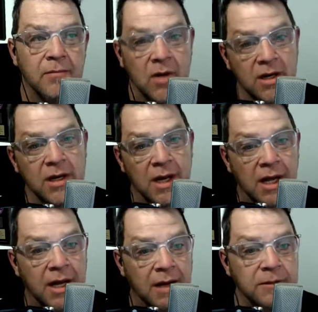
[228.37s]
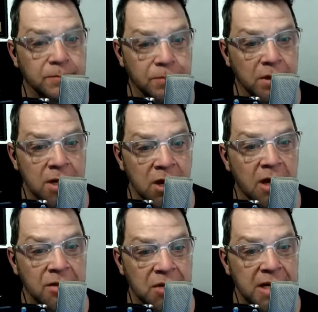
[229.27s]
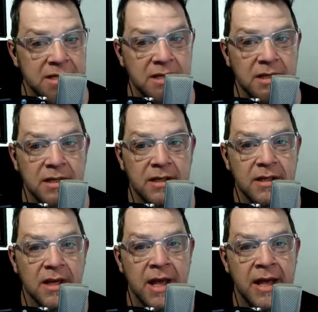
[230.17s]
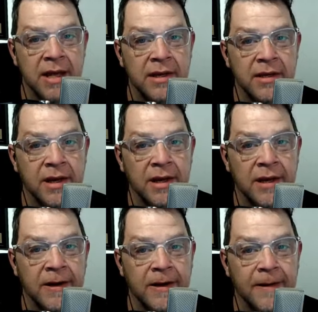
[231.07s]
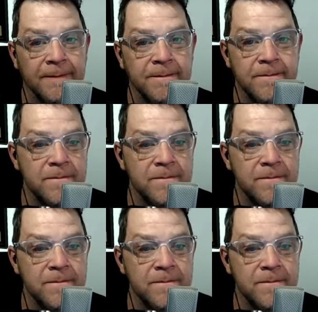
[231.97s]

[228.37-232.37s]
I'm not going to lie. I was pretty non-dressed and, got